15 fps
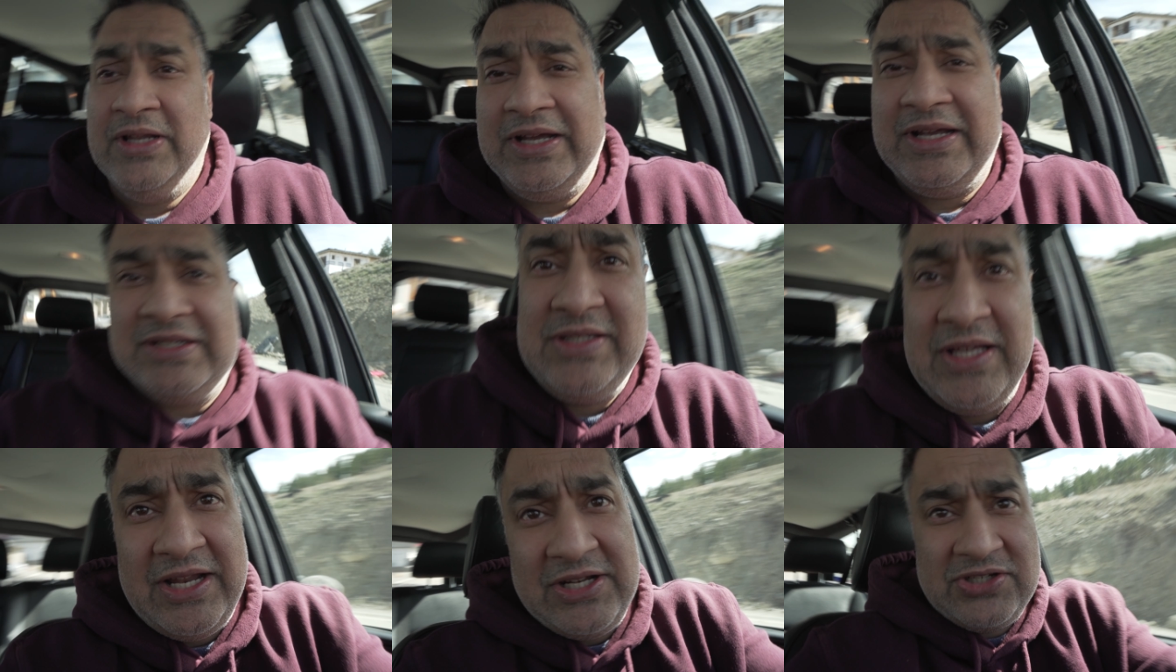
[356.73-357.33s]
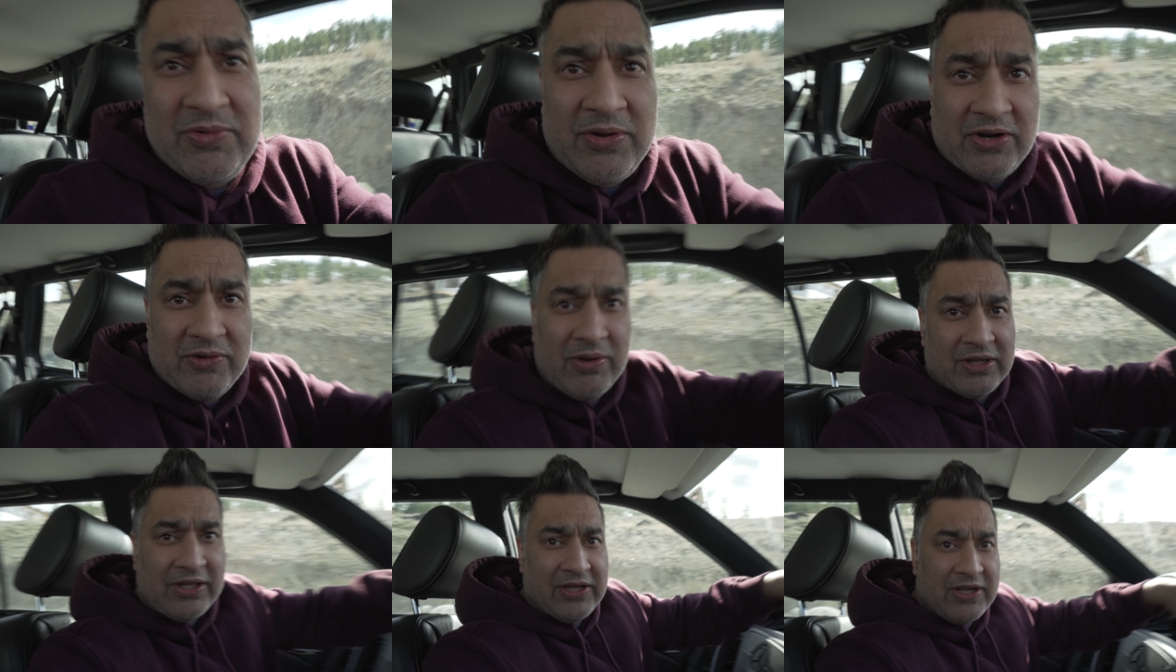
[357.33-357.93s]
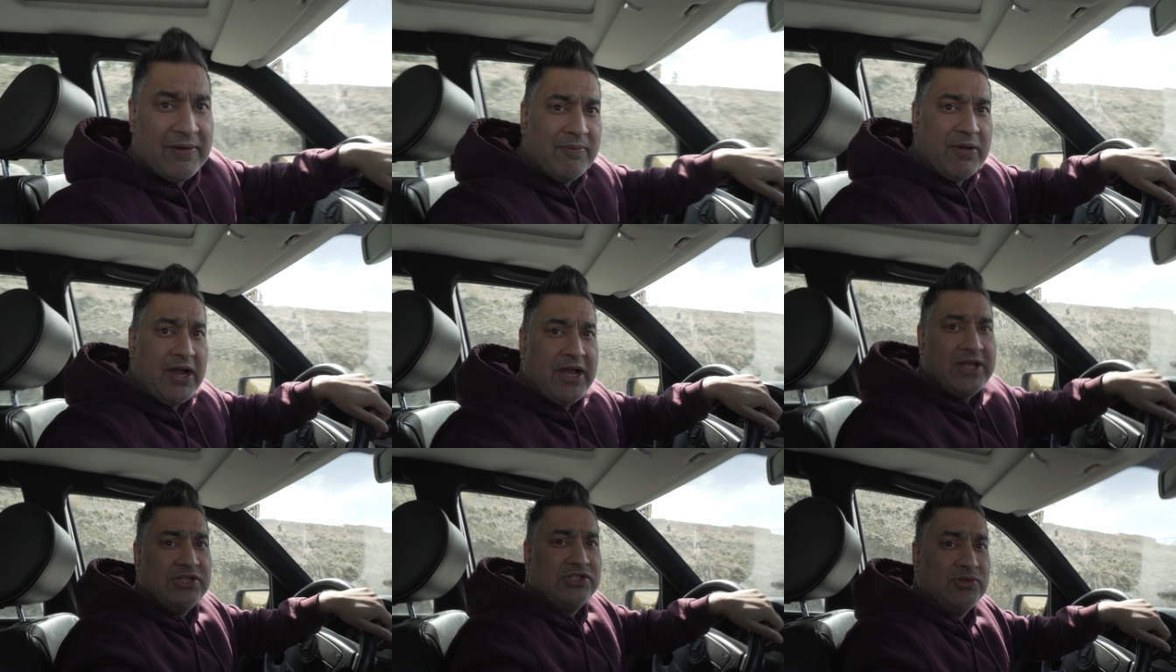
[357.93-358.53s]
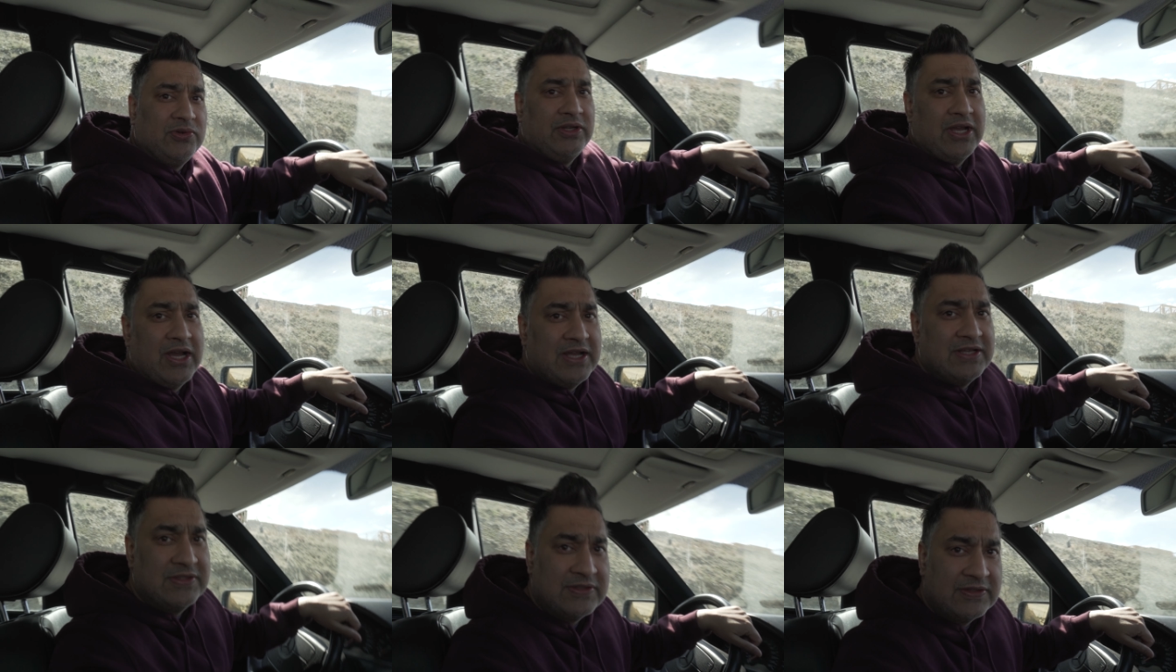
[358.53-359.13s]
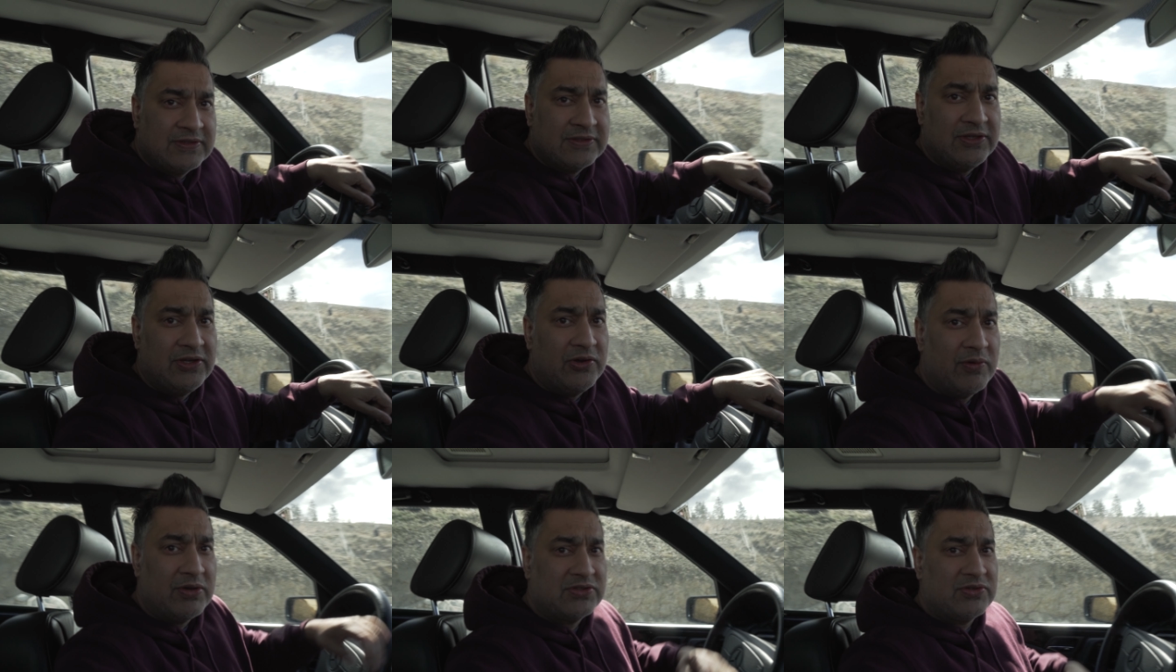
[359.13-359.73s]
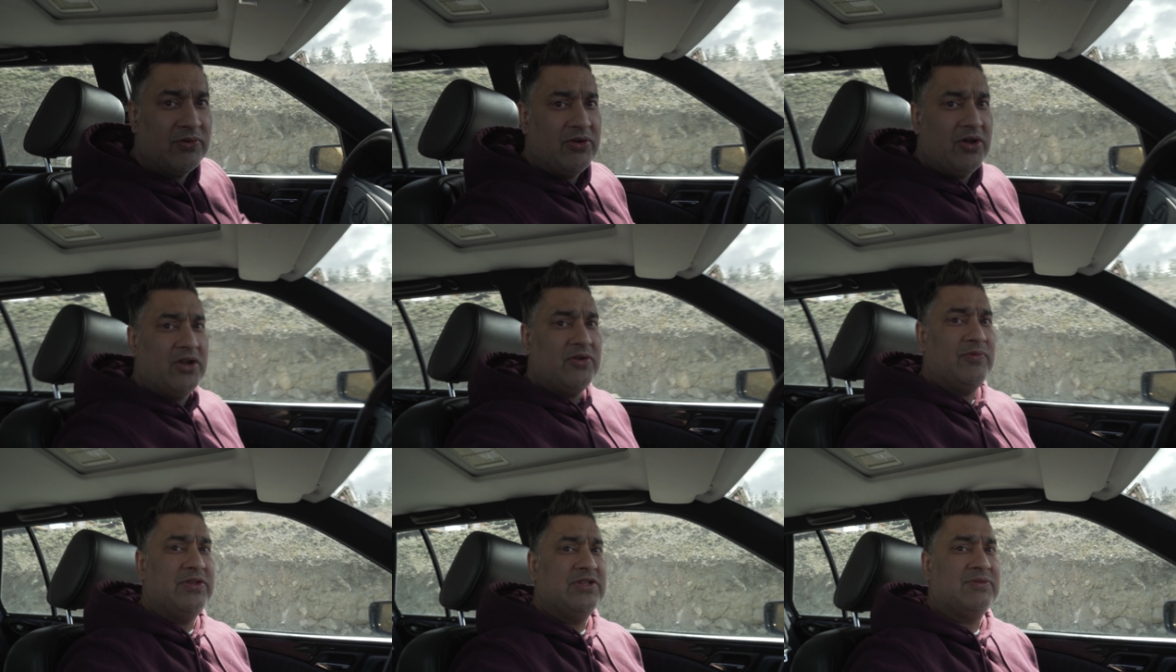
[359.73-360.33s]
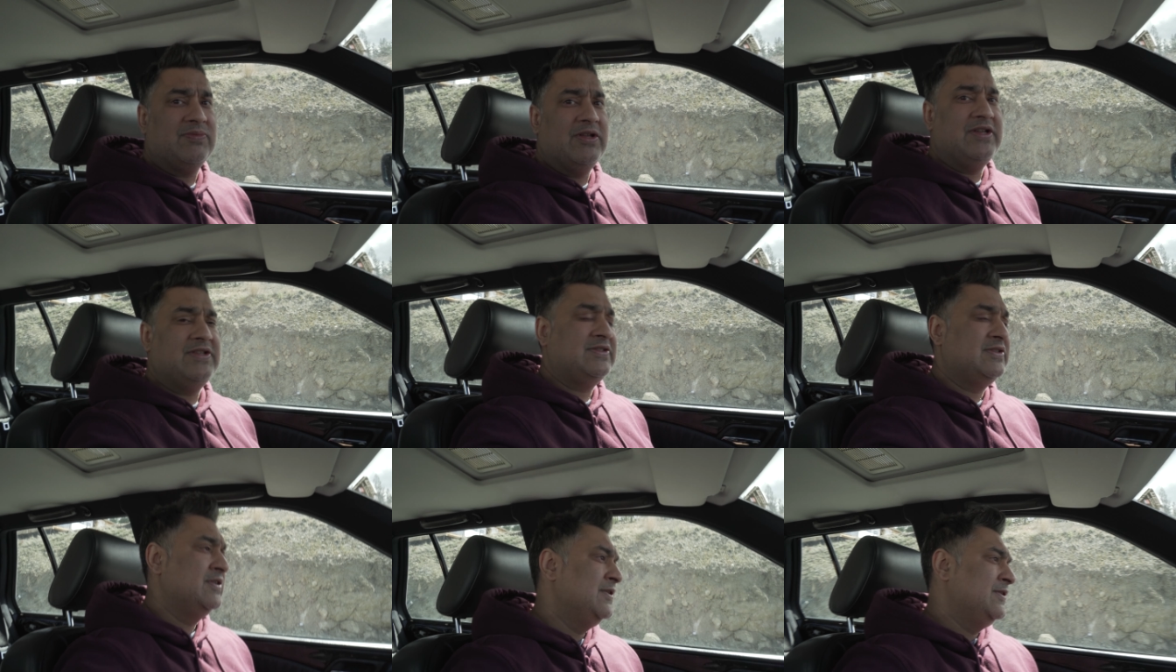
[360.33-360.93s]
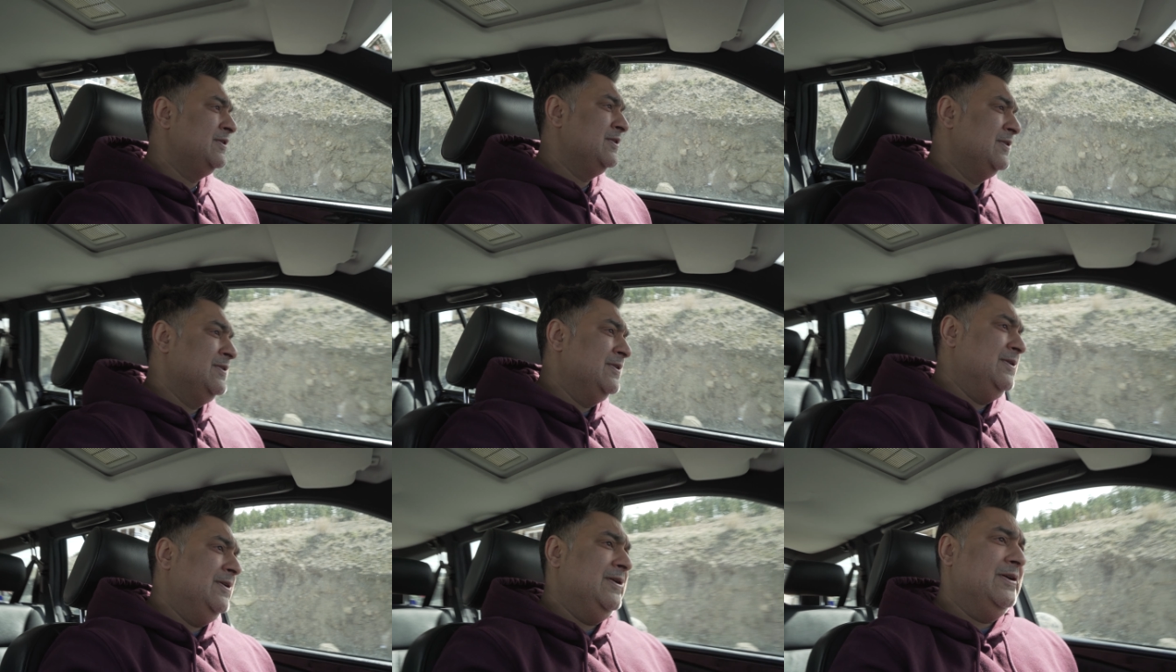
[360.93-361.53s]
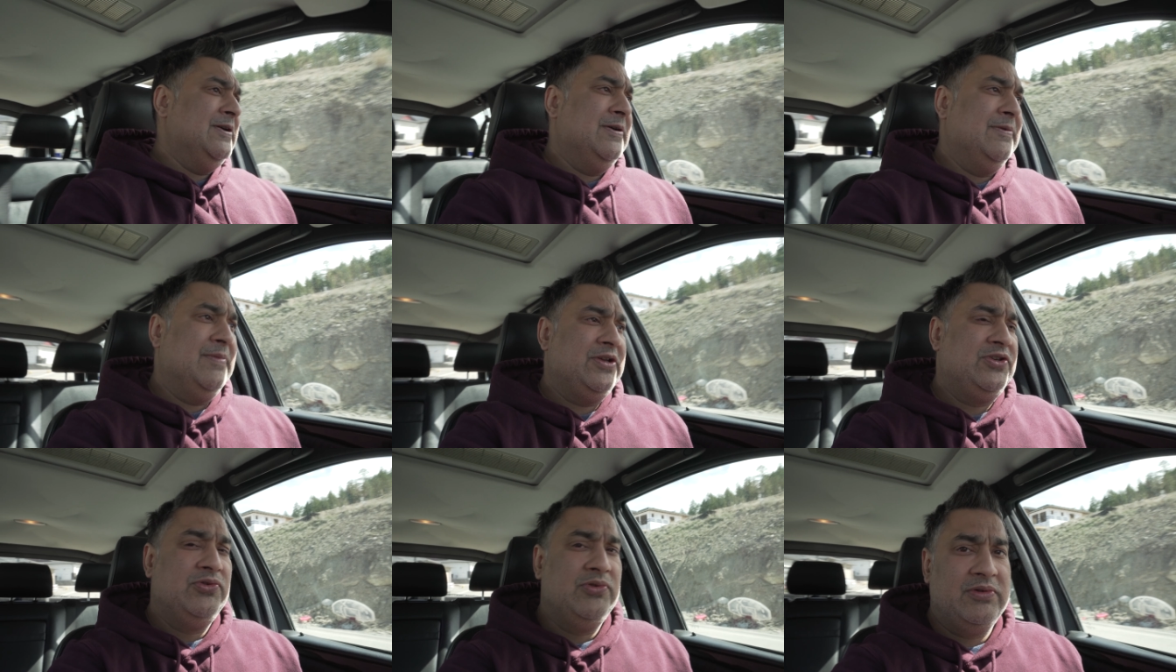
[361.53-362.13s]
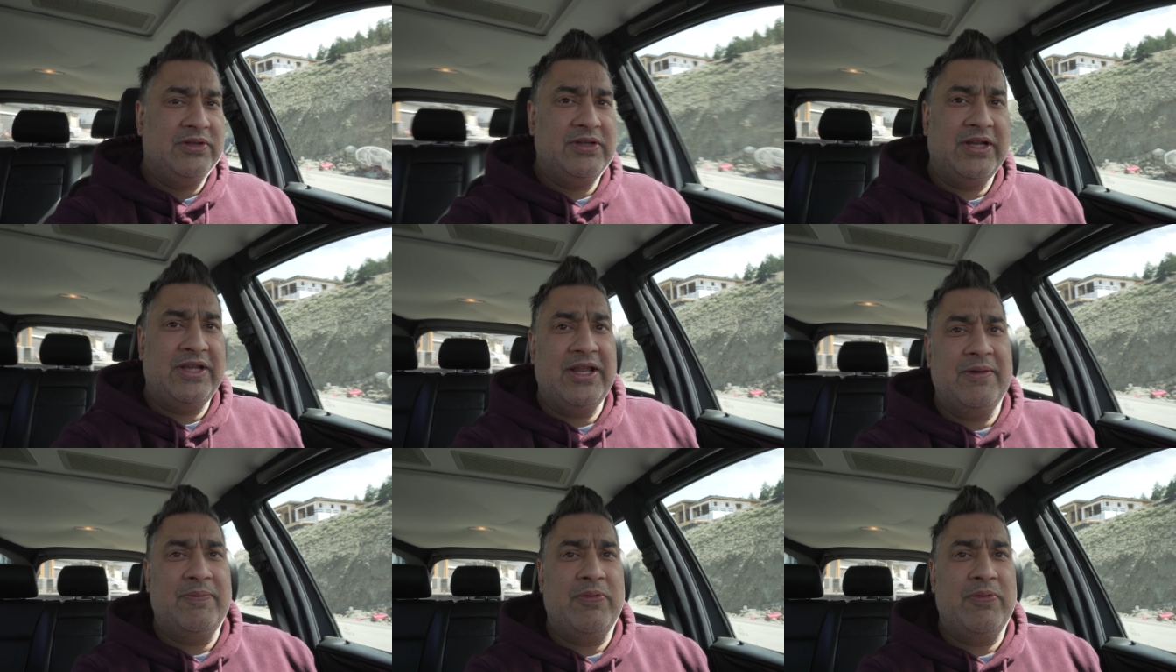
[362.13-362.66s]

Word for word: like I said, I just want to quickly come by and show you guys, you know, what's going on with this place. Um, I do again